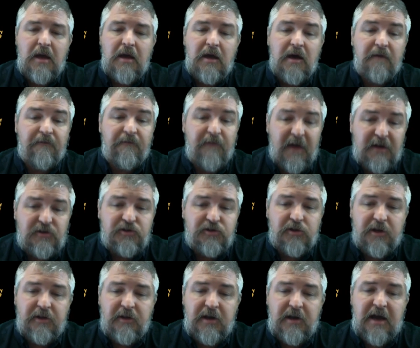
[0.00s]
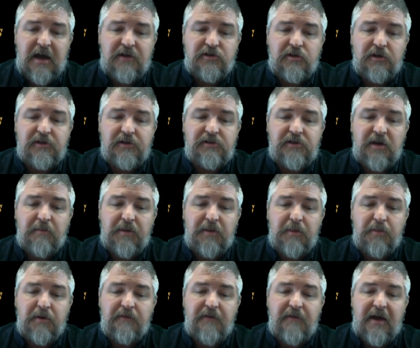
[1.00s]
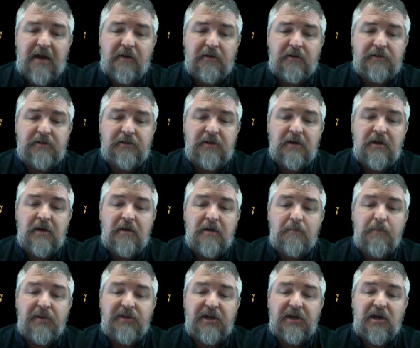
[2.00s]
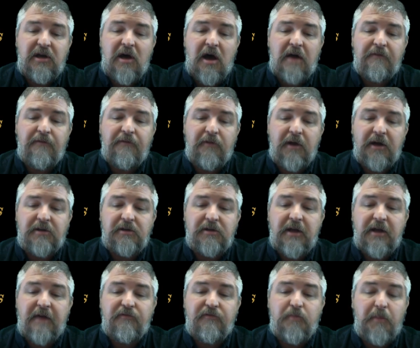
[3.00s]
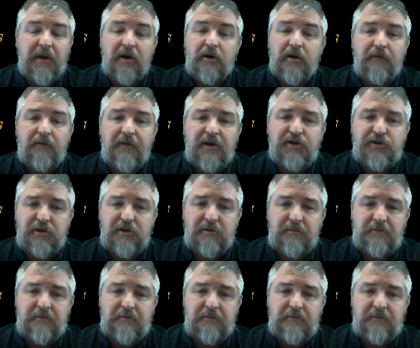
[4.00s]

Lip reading: Eventually, the National Assembly prevailed, but the conflict left bitter division.